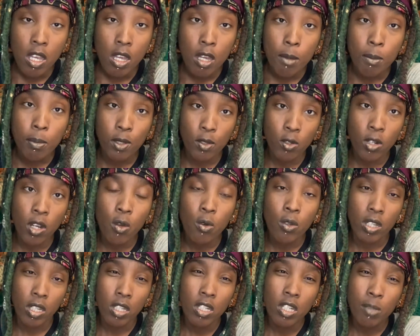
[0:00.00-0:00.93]
Pluto
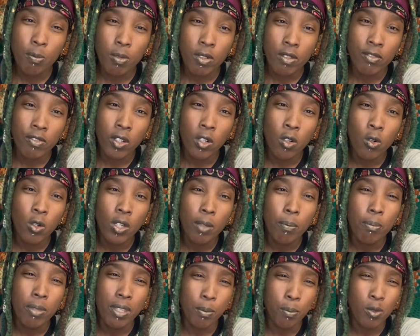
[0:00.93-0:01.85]
could provoke
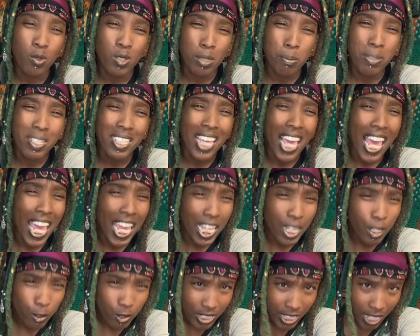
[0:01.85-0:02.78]
people to be
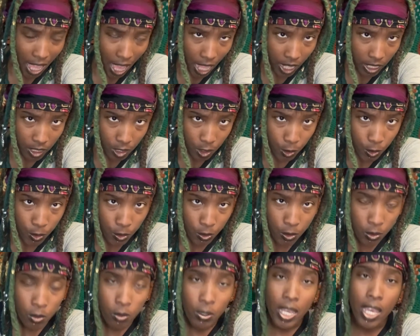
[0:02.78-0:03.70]
angry at
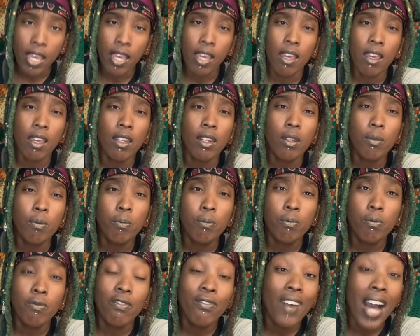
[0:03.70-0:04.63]
you and
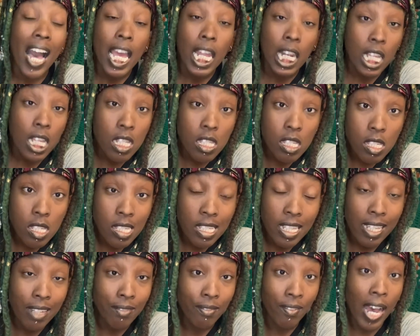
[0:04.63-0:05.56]
violence
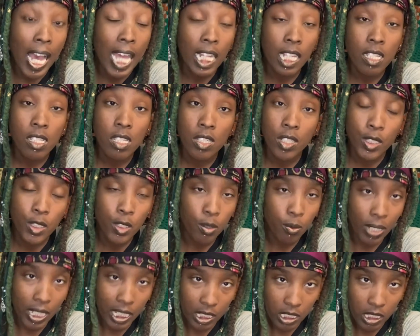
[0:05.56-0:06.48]
in violent
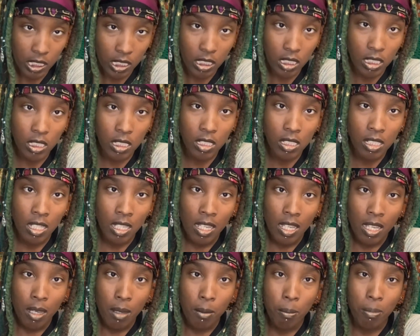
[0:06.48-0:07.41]
situations.
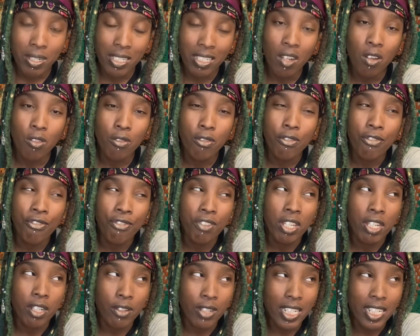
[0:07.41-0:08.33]
But don't
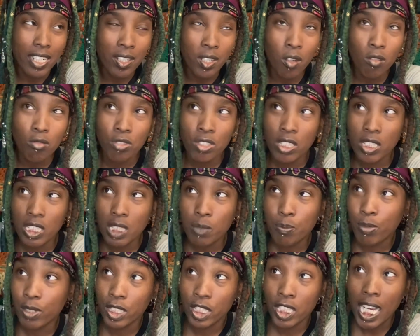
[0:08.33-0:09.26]
fear it. Don't just
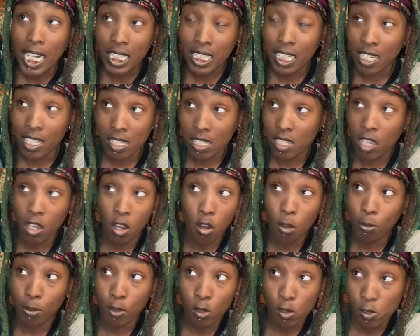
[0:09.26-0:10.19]
project it because, like, oh,
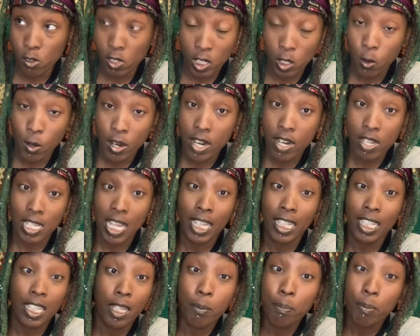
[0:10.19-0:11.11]
Pluto's in Aquarius, I
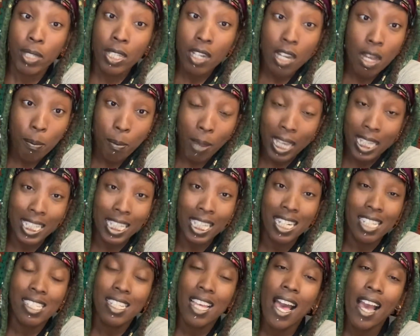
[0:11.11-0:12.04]
can get beat up, I can get
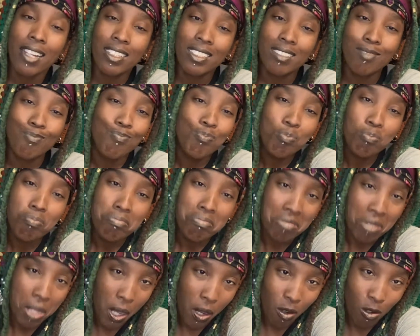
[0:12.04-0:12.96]
attacked.
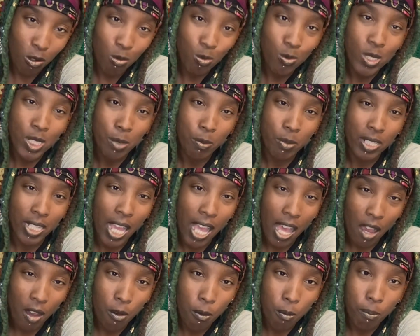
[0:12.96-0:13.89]
No, simmer
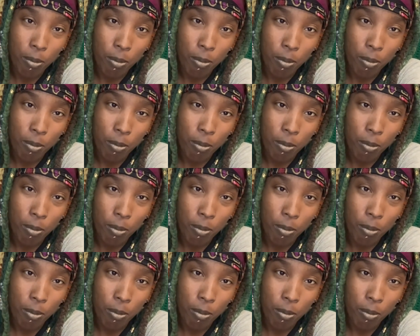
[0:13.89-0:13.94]
down.